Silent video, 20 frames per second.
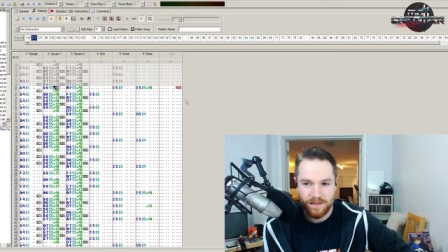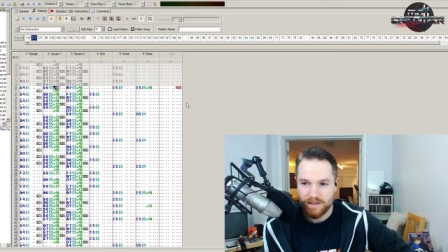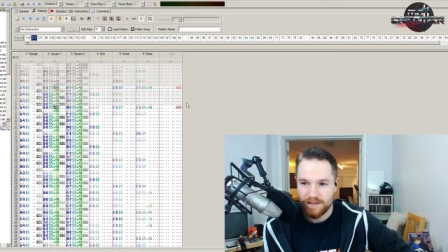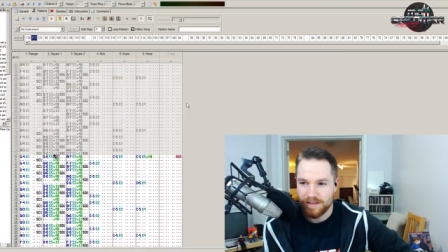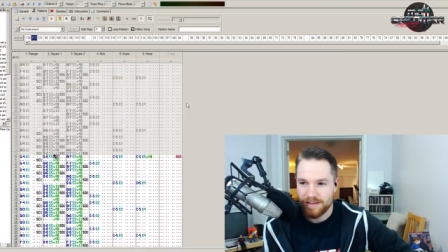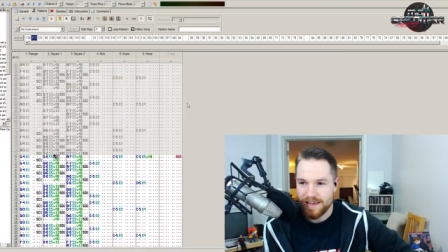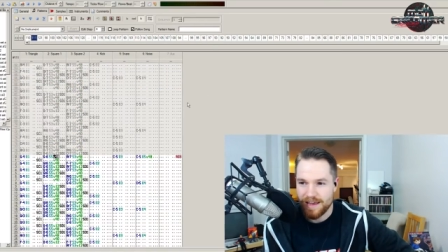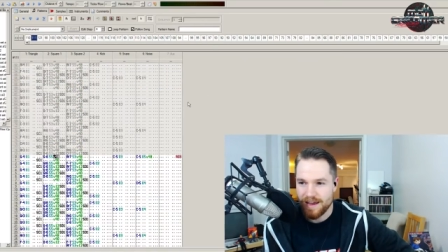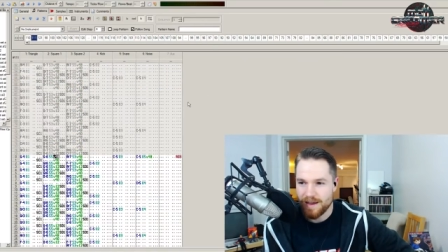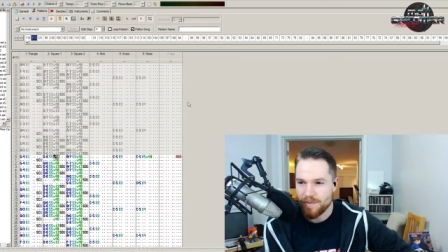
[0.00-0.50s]

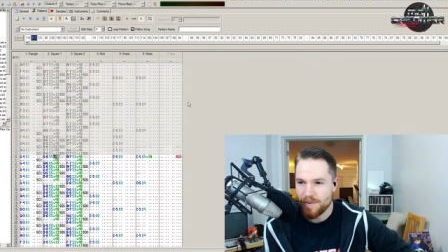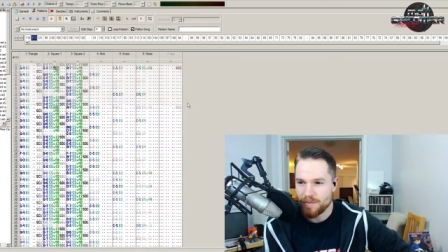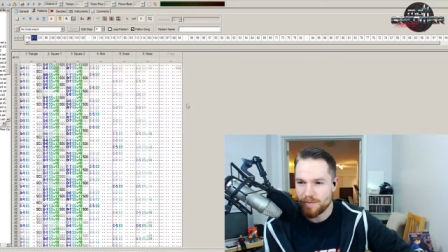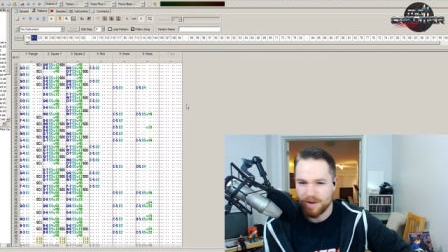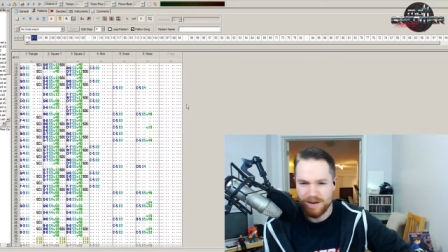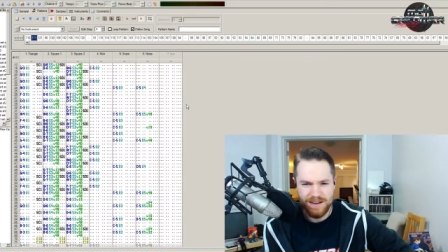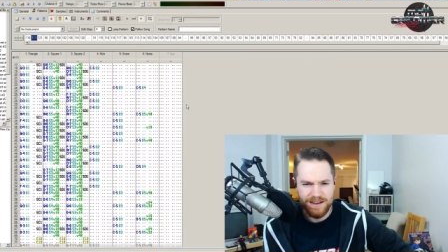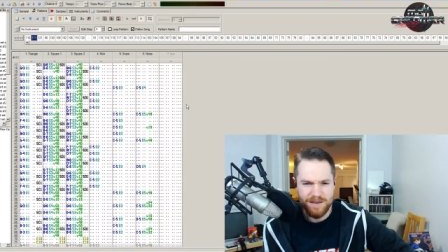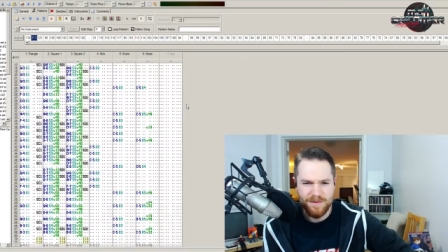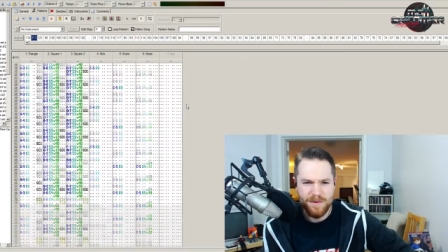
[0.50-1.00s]
Like yeah, I
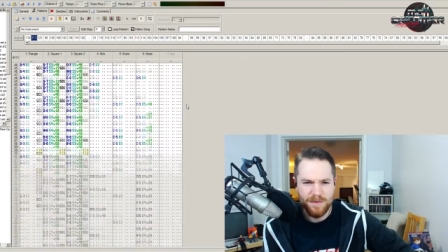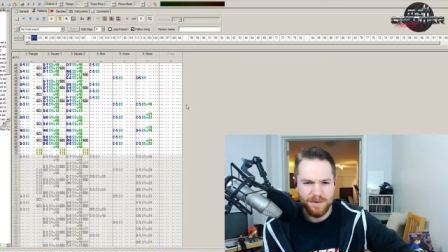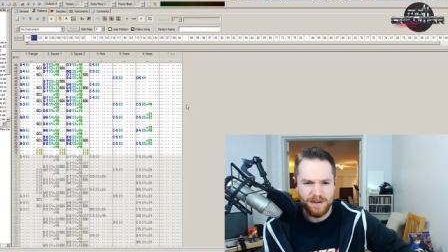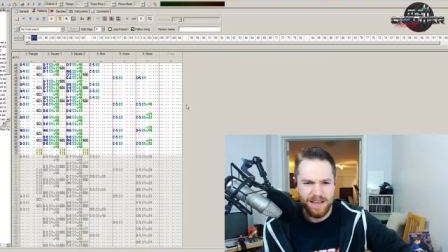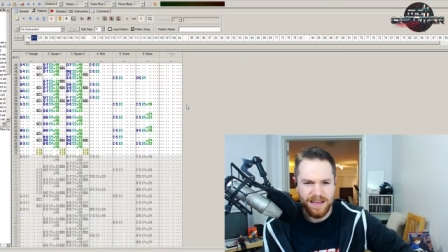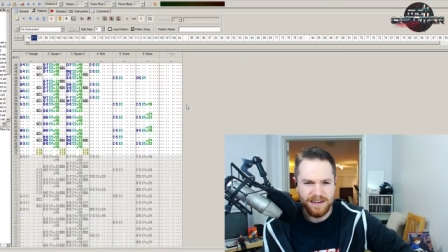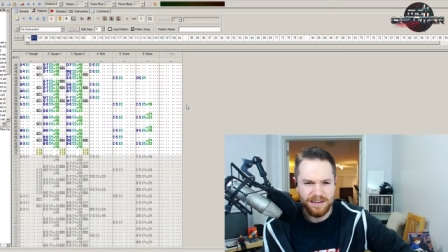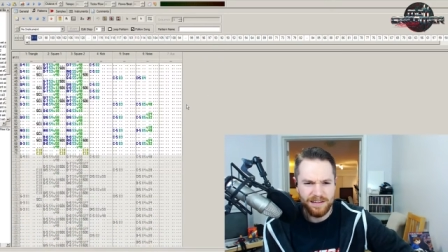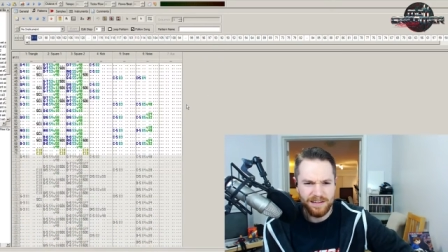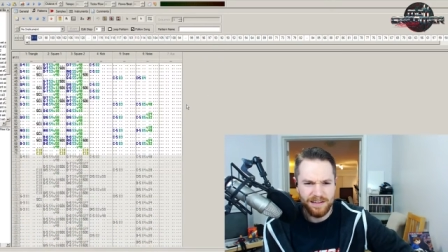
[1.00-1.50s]
remember I remember
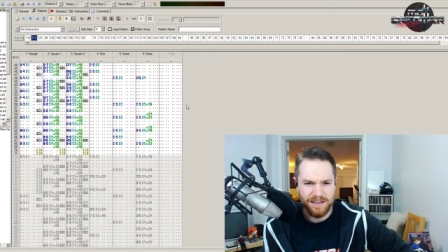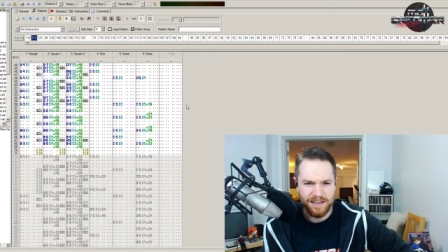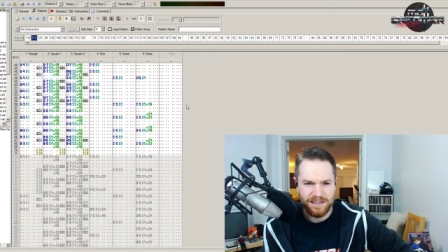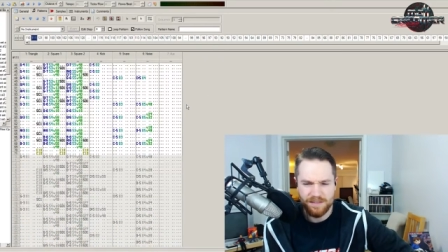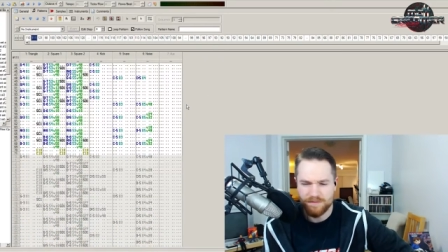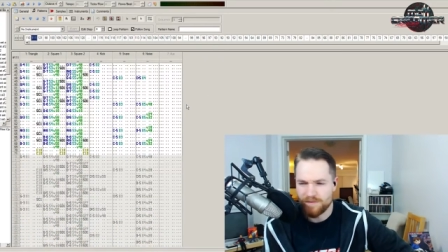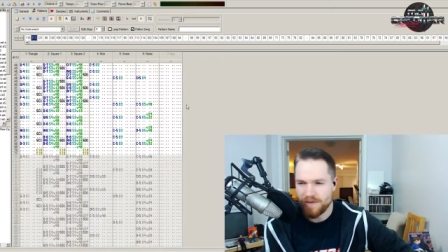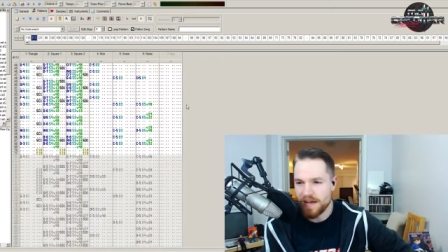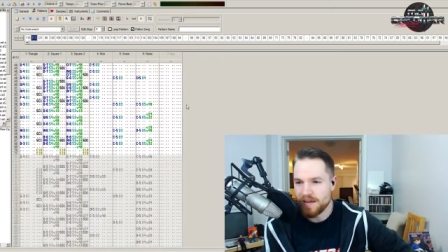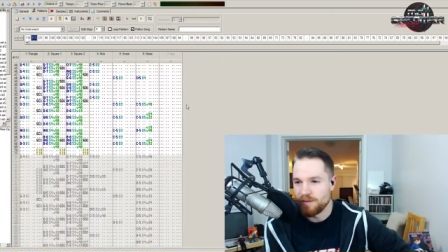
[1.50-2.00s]
getting to the, like
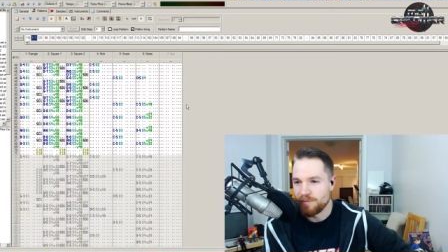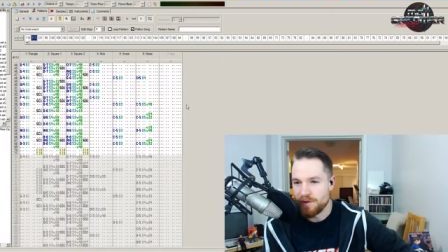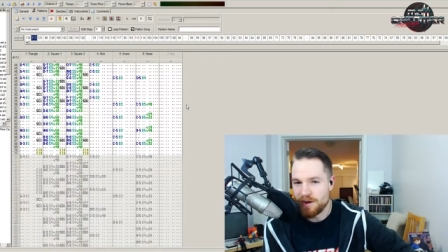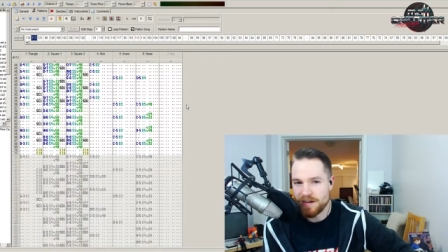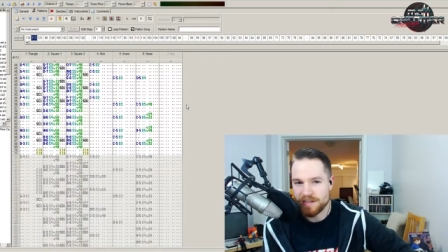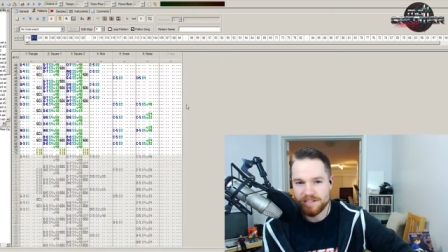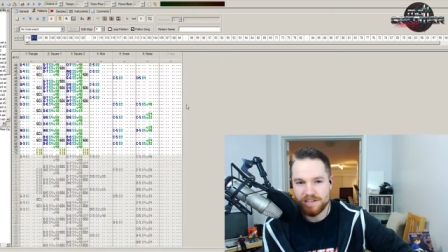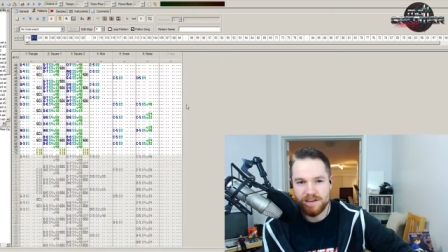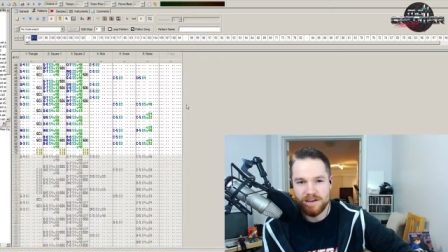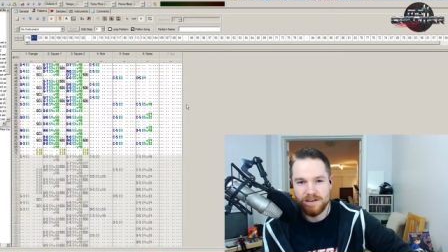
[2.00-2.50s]
the final
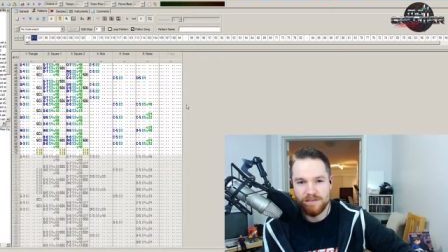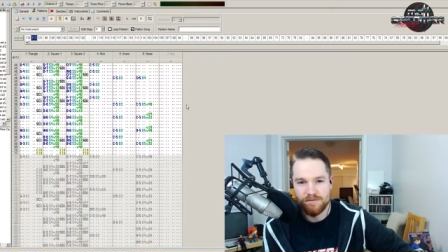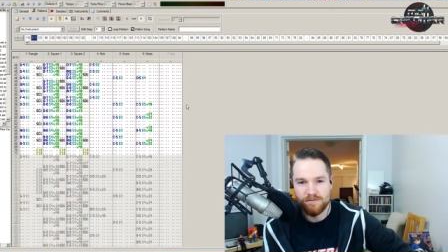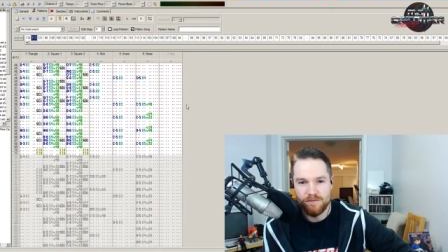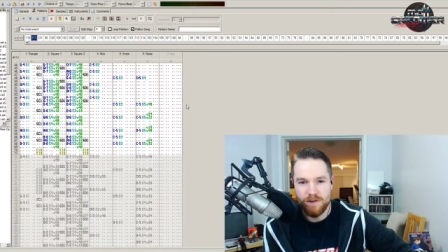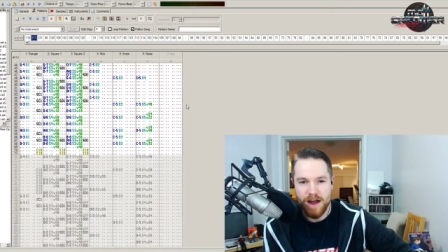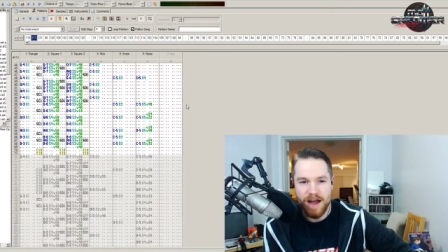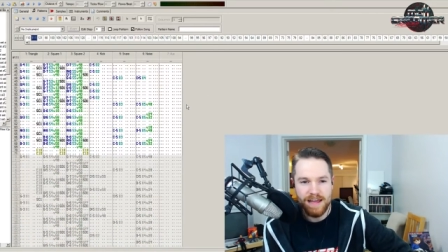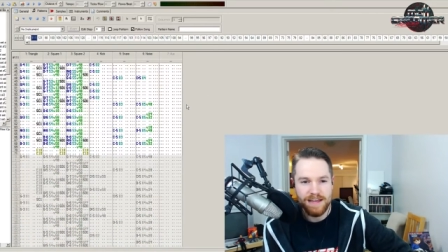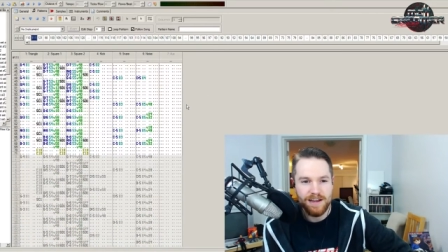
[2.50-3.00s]
boss of
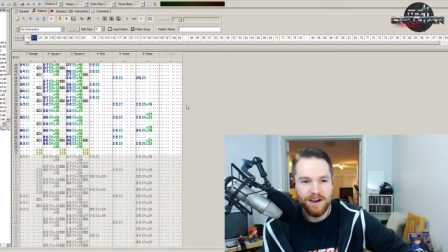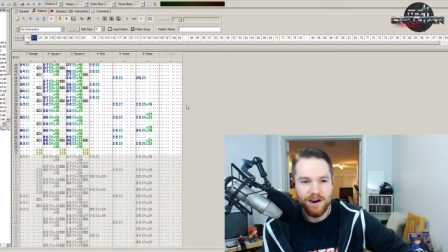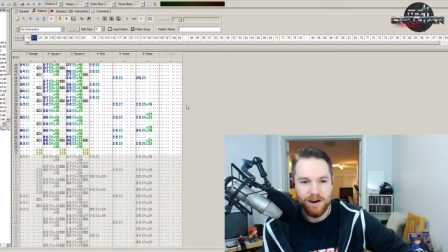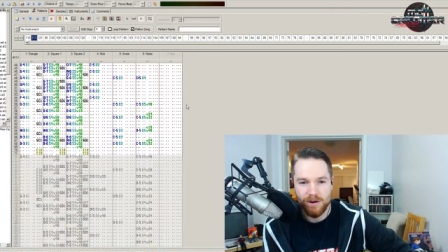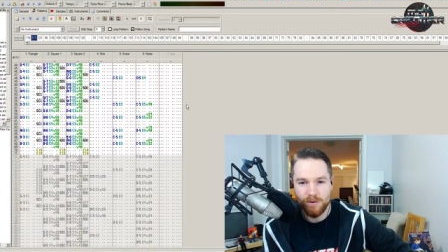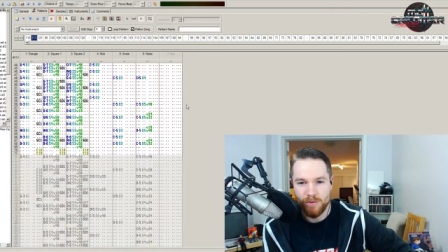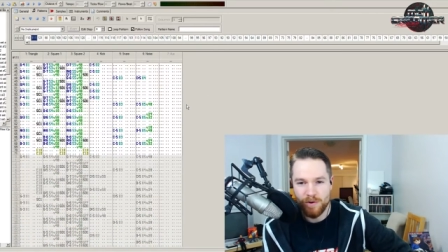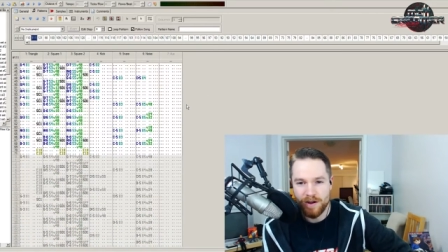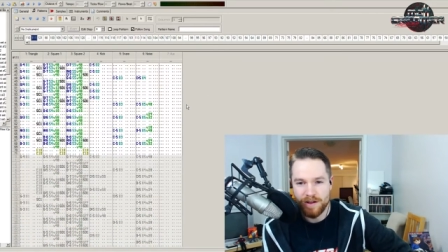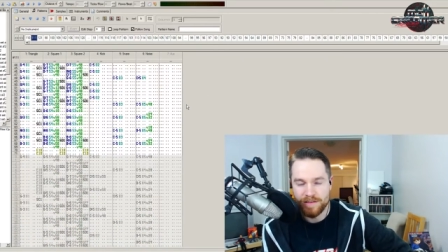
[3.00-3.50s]

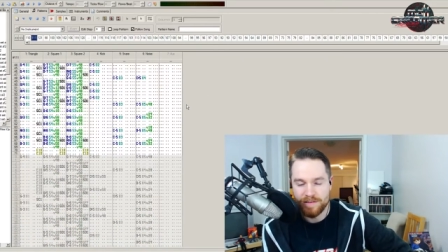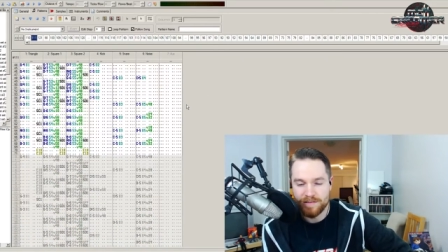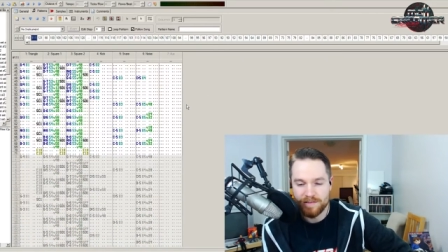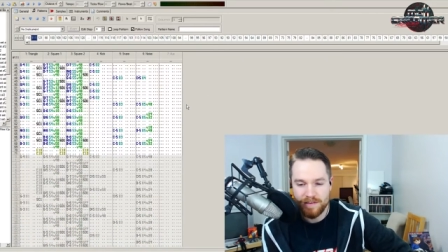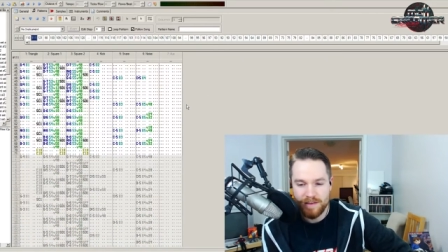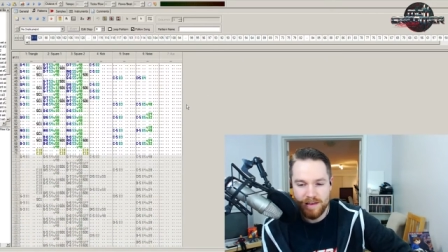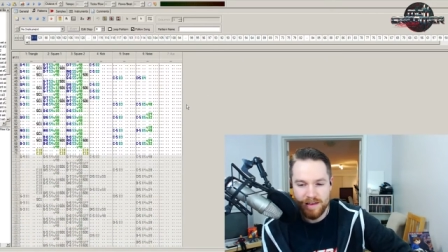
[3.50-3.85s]
Rygar once